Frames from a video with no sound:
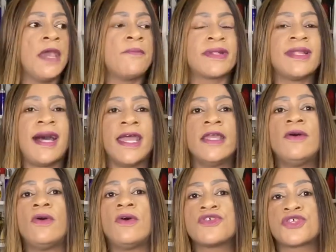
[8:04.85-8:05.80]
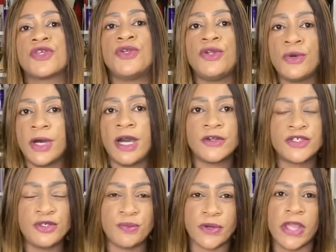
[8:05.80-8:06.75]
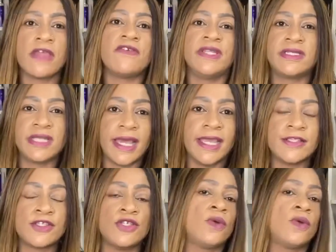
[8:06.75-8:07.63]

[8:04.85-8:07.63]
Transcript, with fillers: But I also know how to prioritize.